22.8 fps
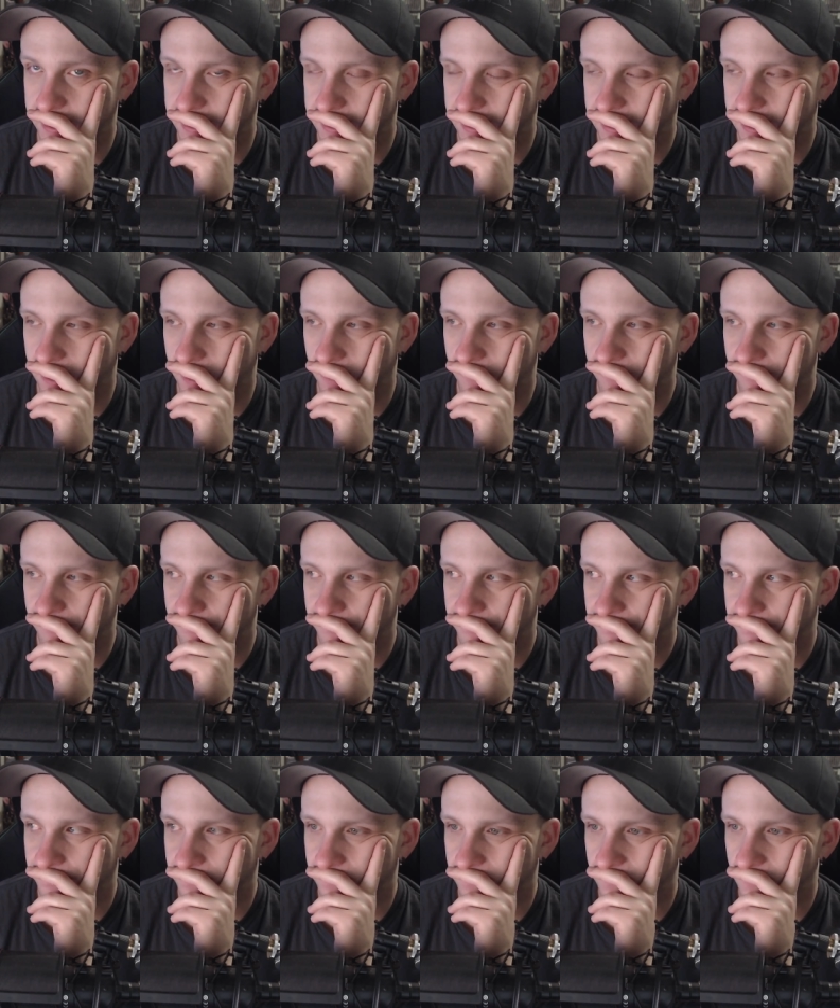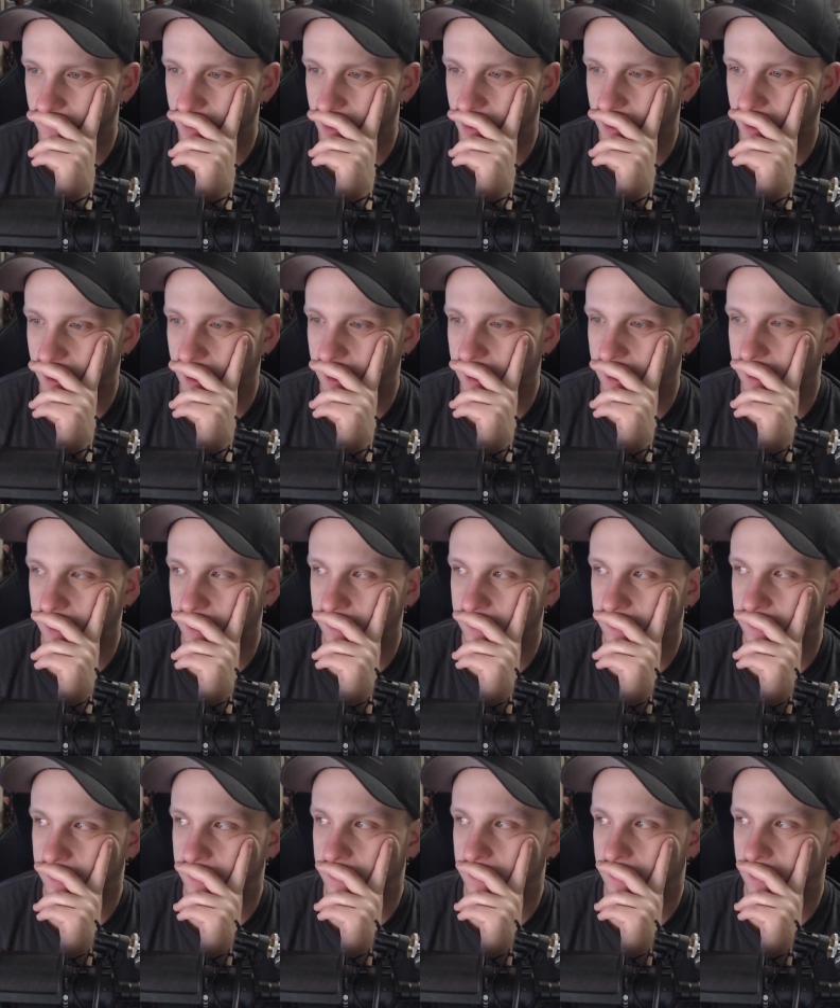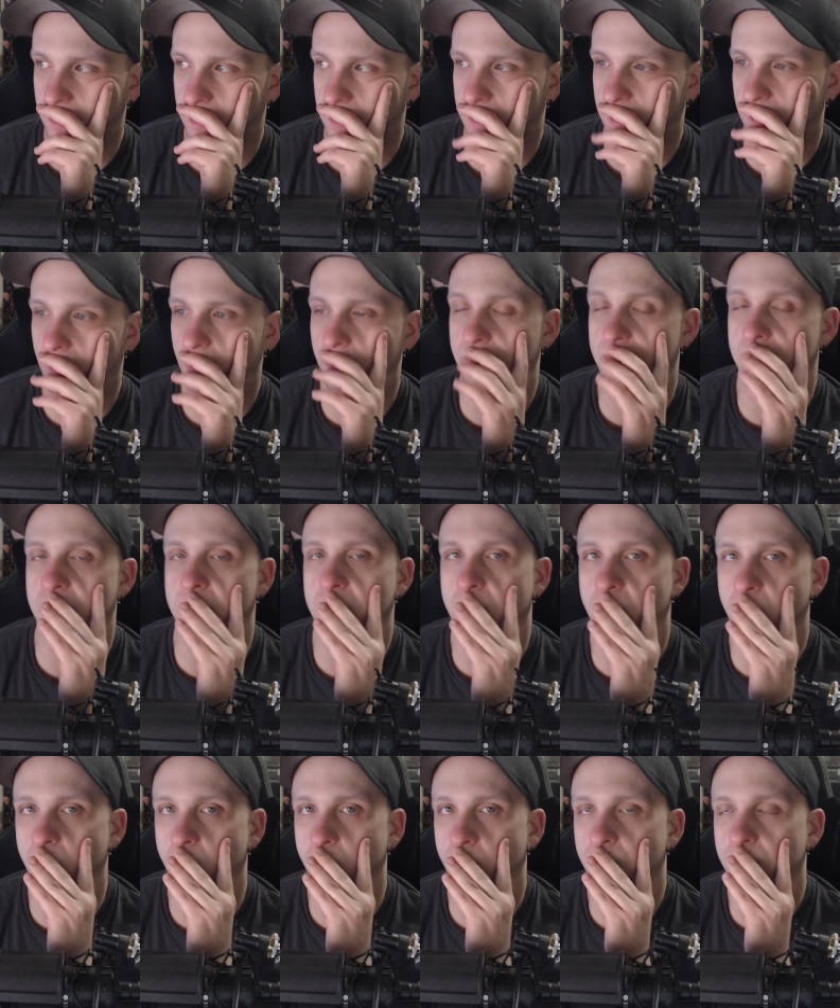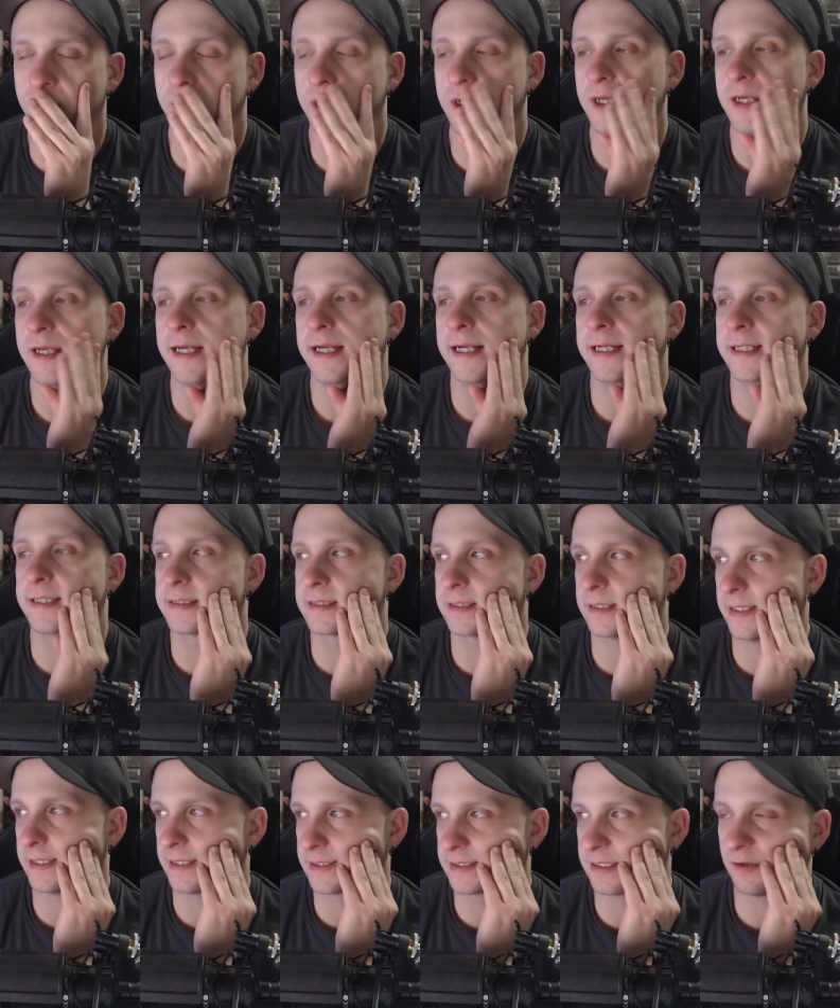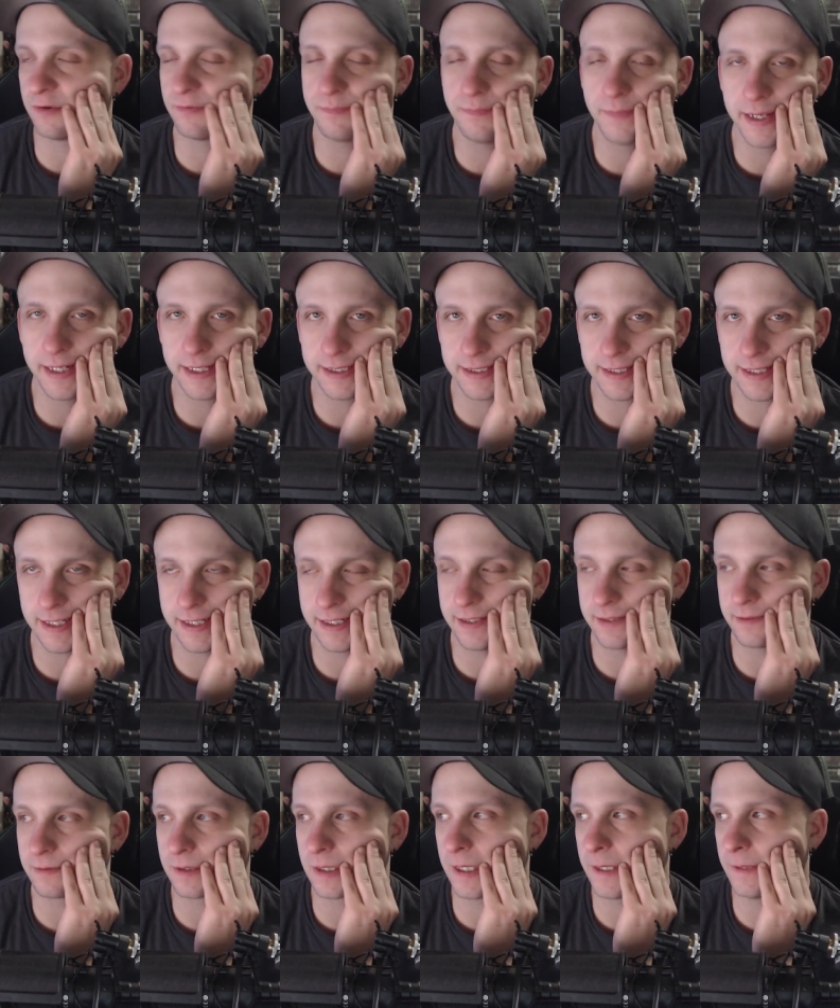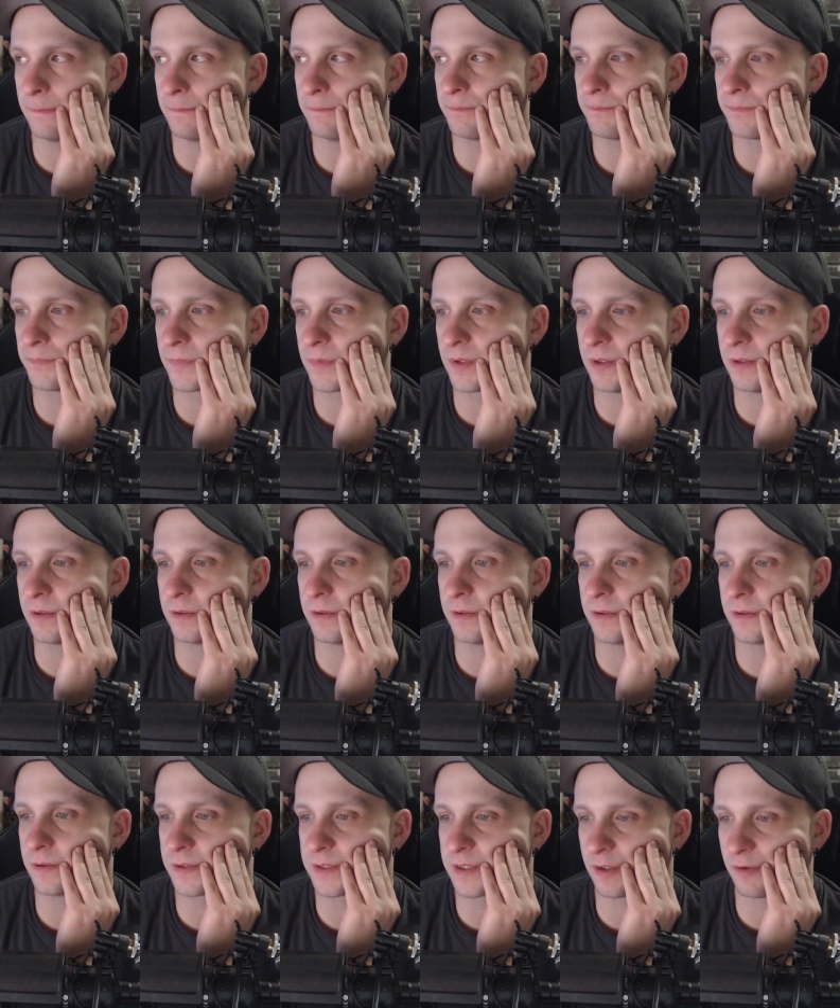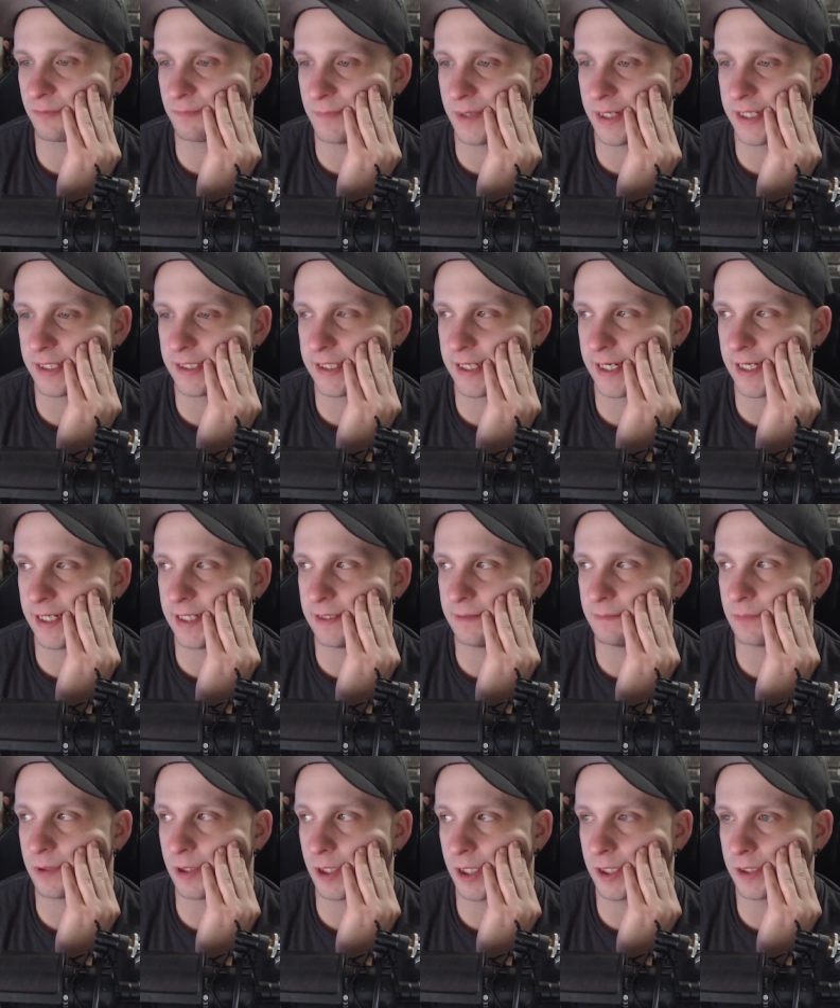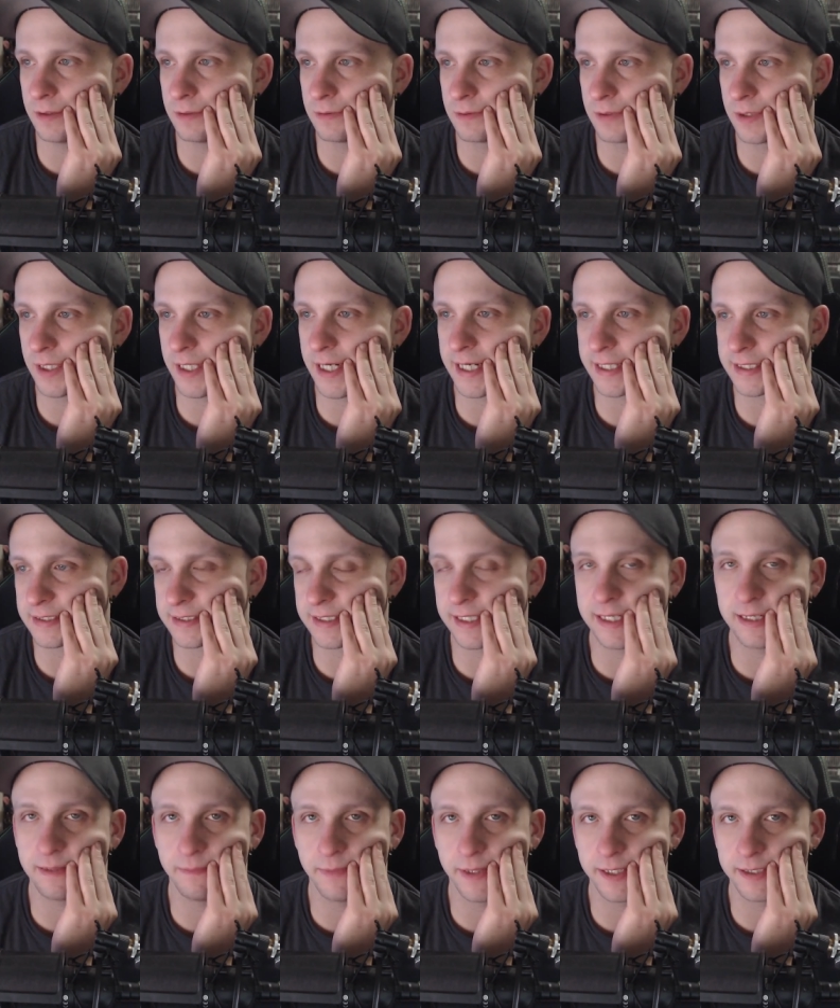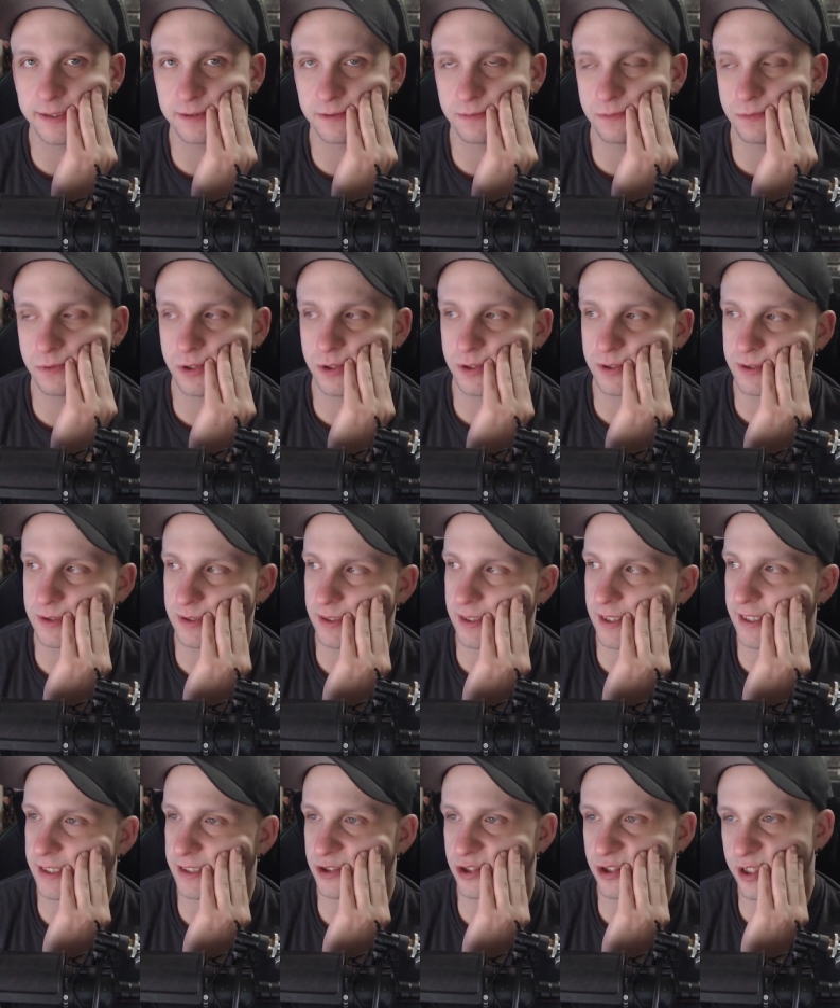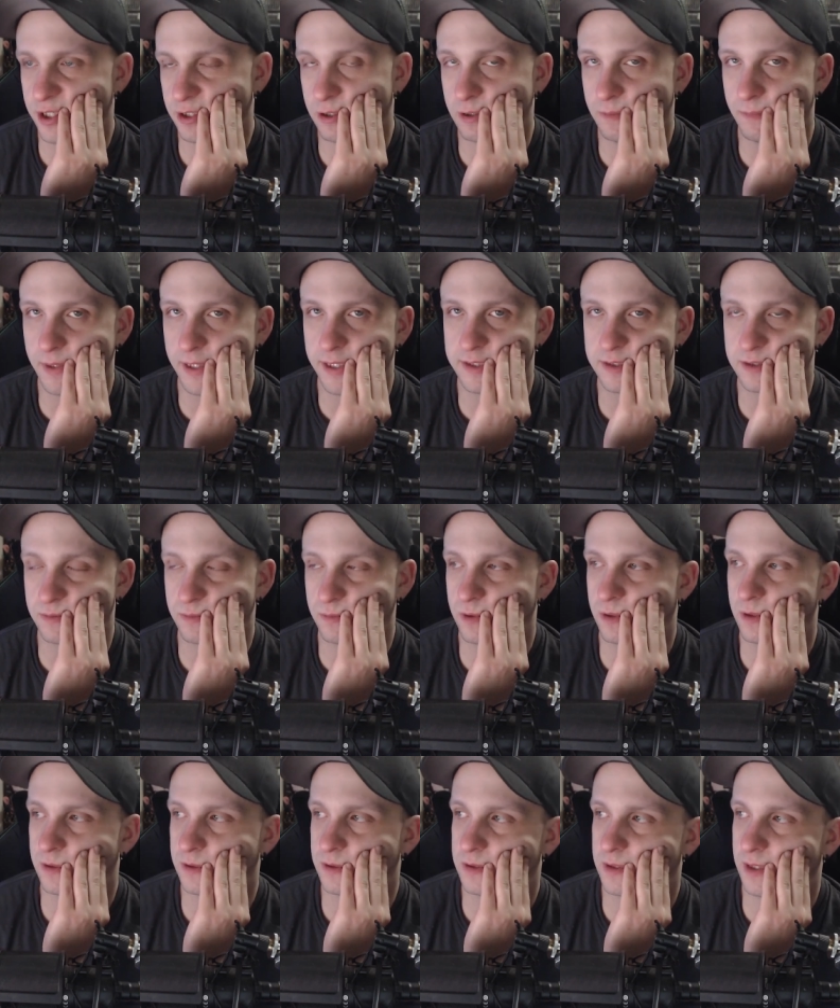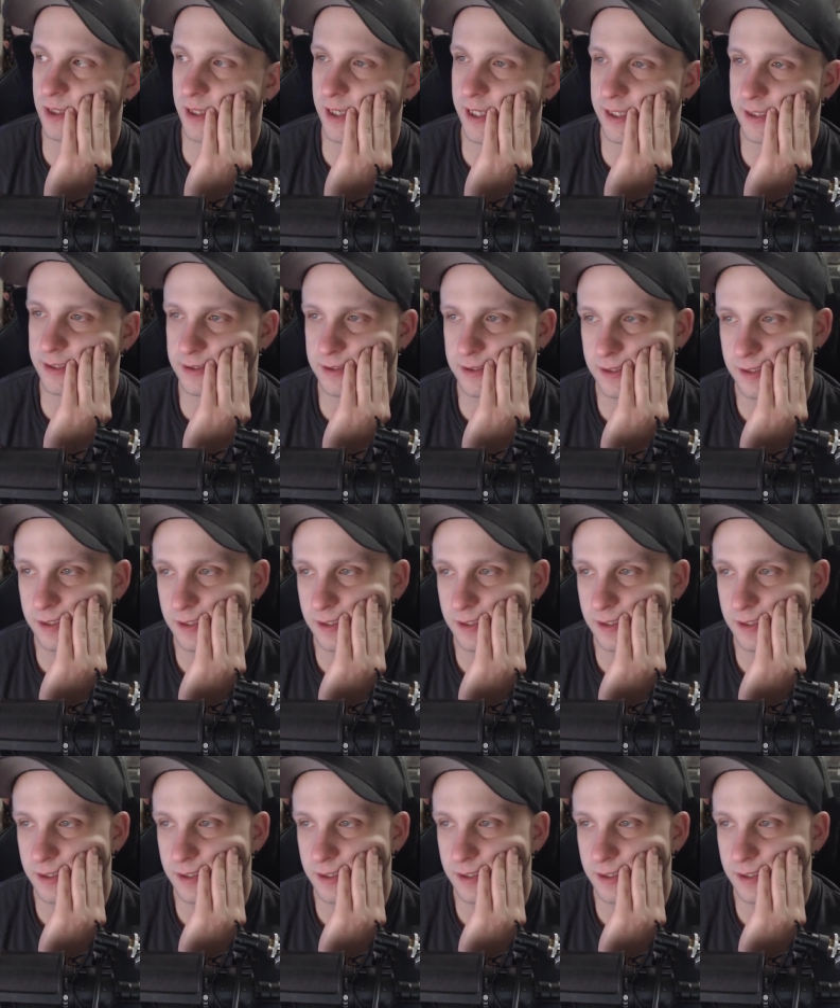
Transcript: down and it, it helped me cope. It's like self medicating, right? You're, you're self medicating, but the next day it makes it worse. The next year it makes it worse. The next,